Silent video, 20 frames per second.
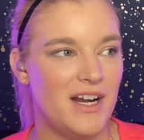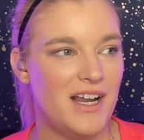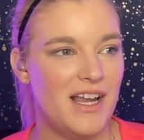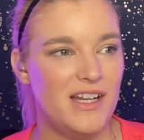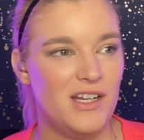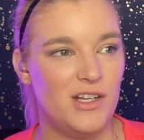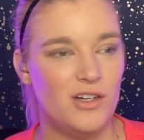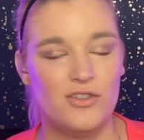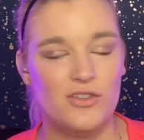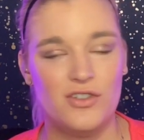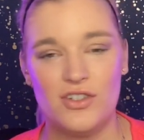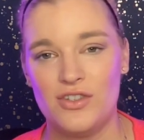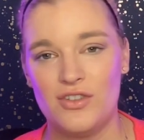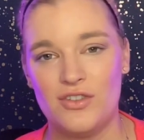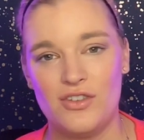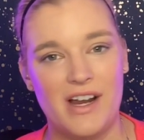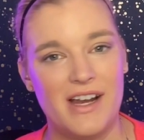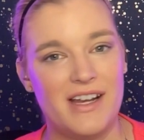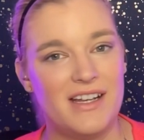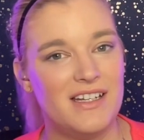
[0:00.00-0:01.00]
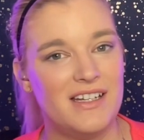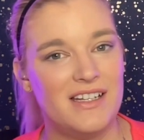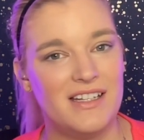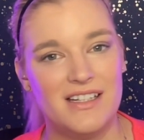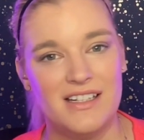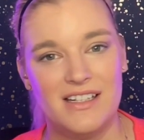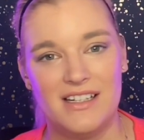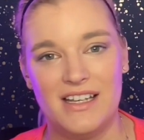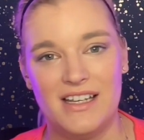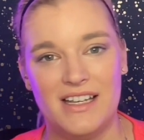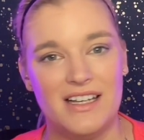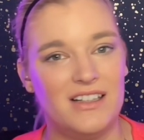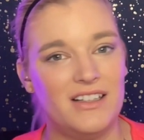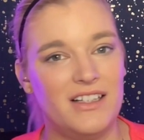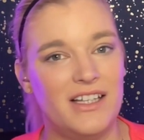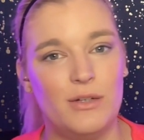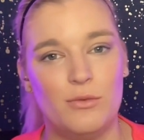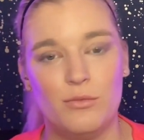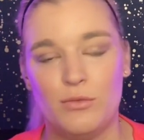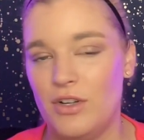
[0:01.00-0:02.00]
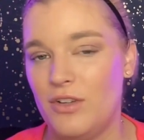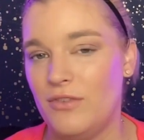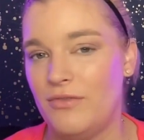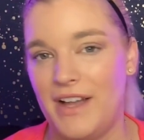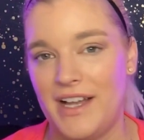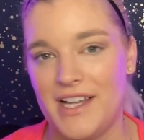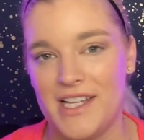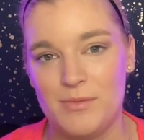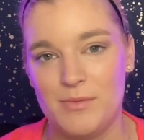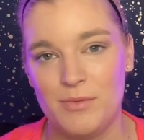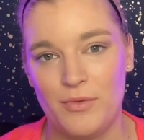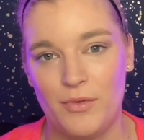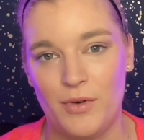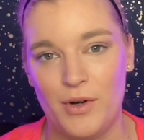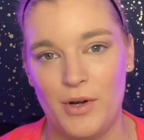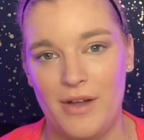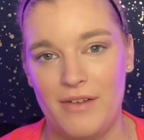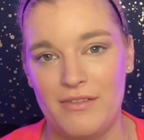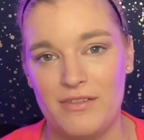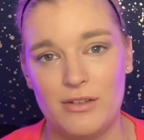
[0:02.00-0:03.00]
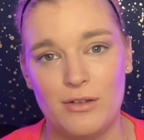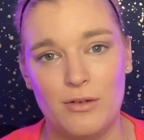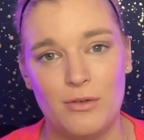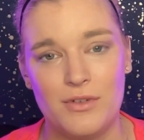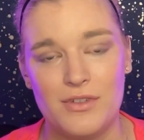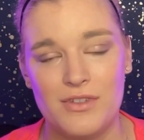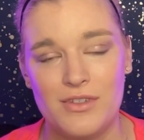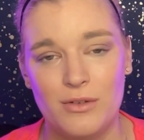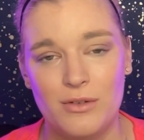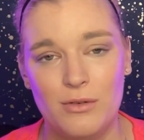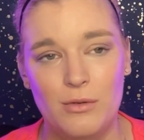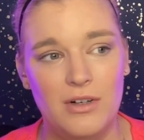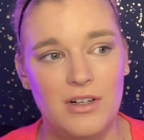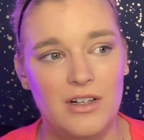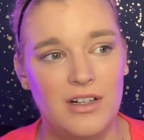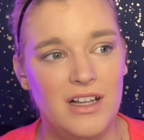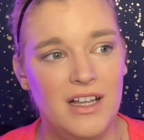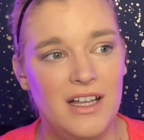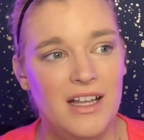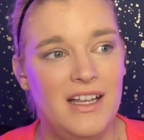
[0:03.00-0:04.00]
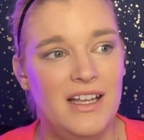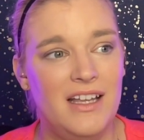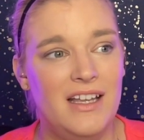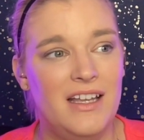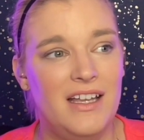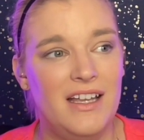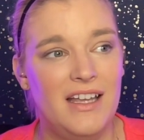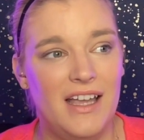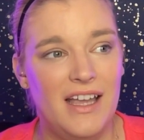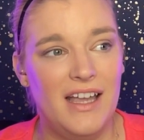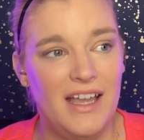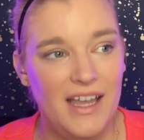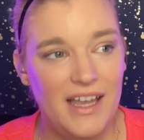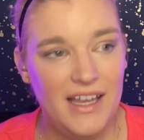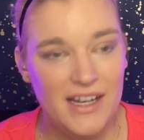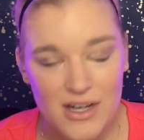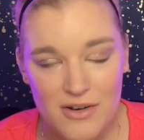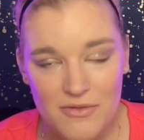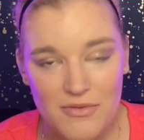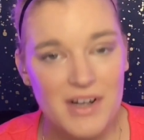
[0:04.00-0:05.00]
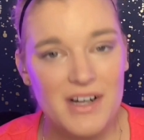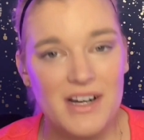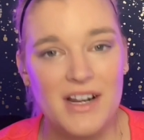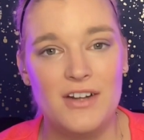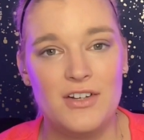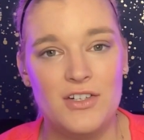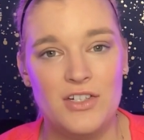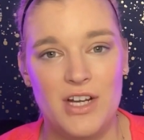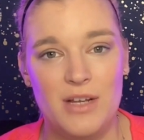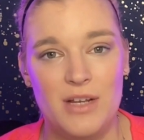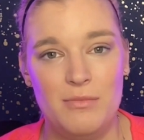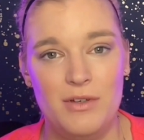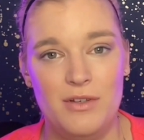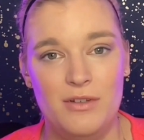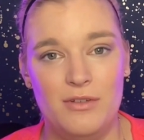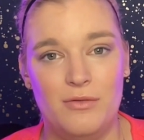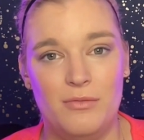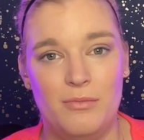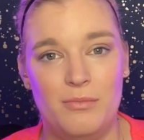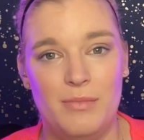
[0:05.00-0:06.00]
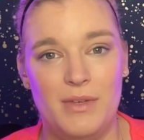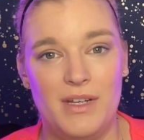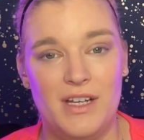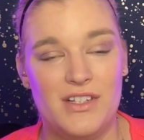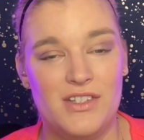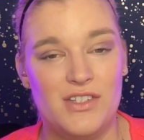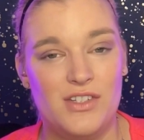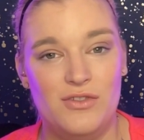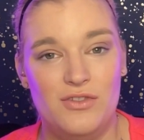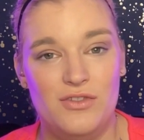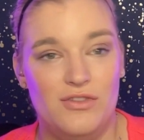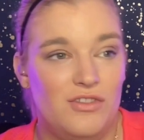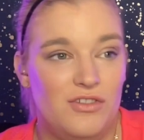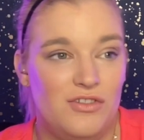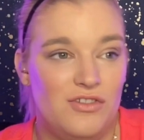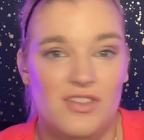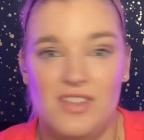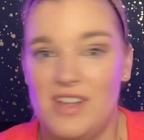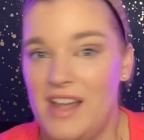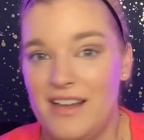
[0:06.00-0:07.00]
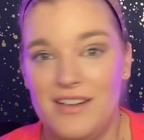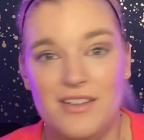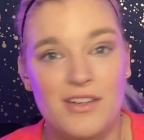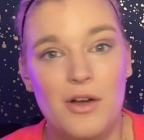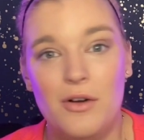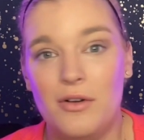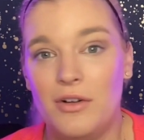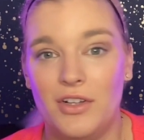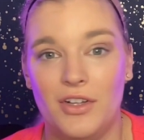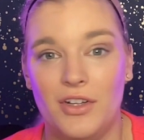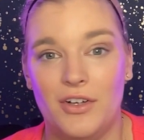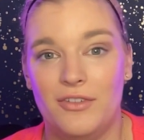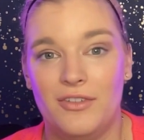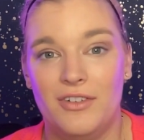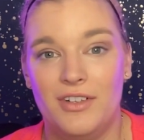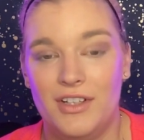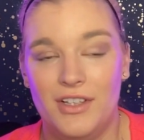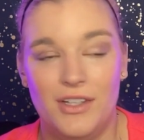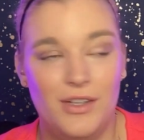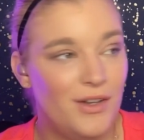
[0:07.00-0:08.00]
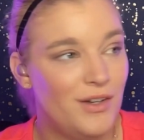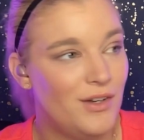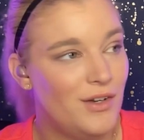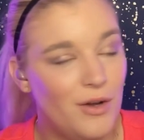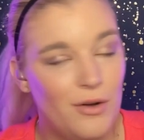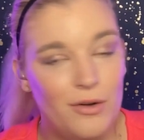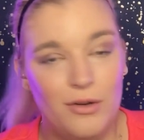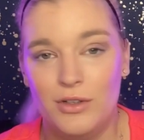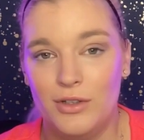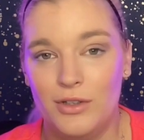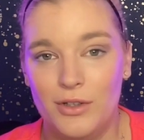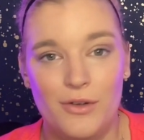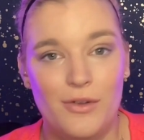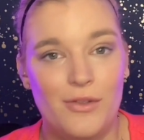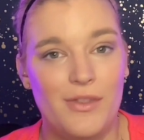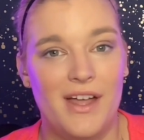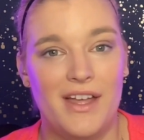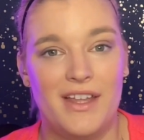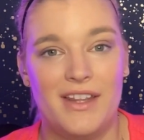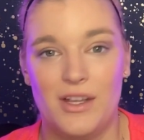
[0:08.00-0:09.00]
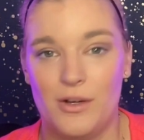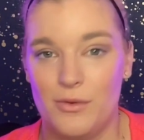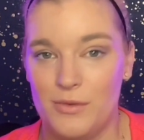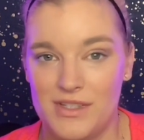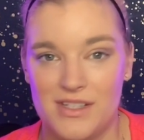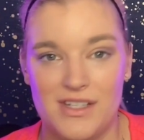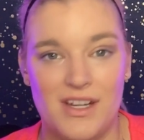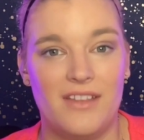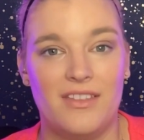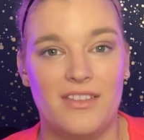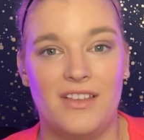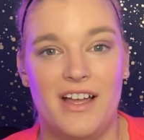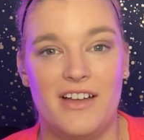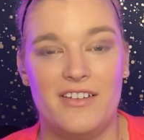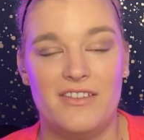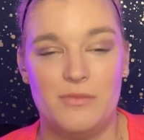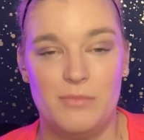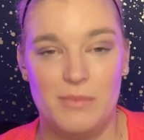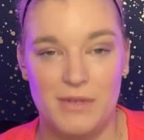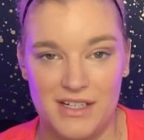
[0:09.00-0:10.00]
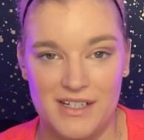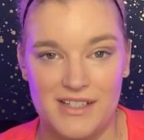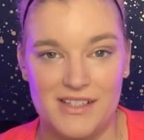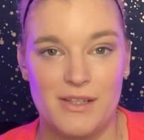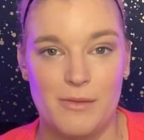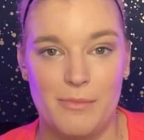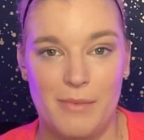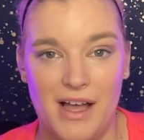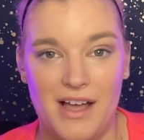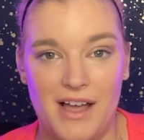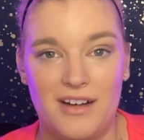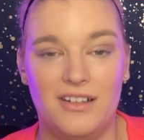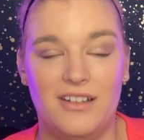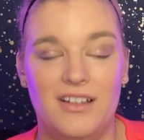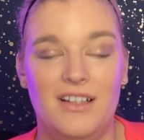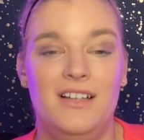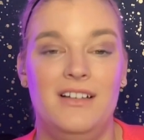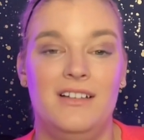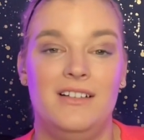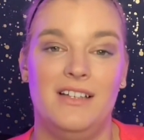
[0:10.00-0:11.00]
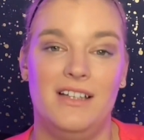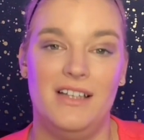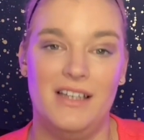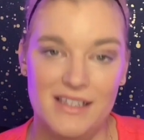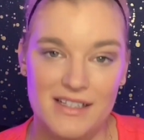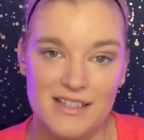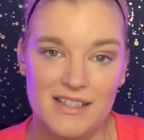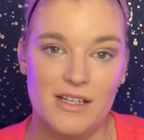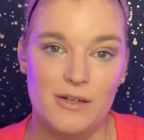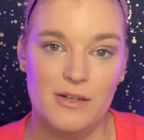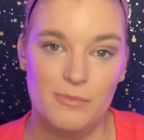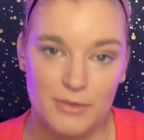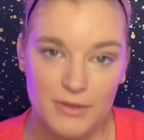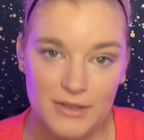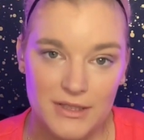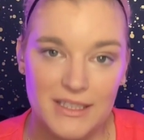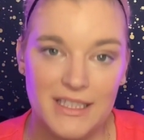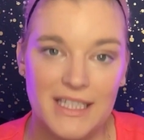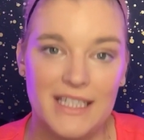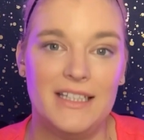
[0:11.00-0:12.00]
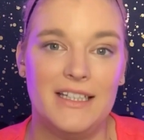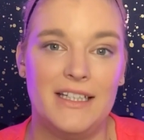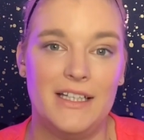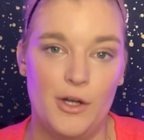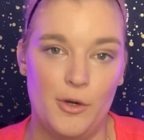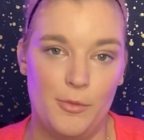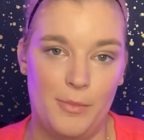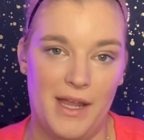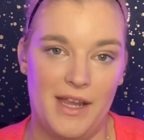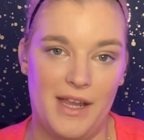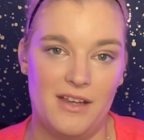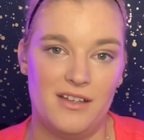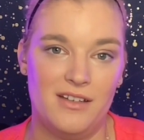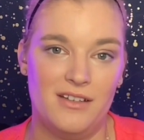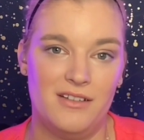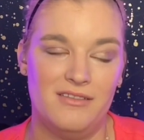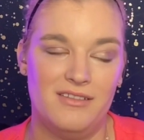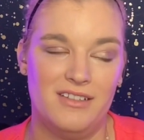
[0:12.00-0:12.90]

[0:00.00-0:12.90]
and you're just trying to get clean real fast before you have to go to school and you run out of shampoo because you just had no clue. You had no clue that there was none left because the bottle is completely opaque.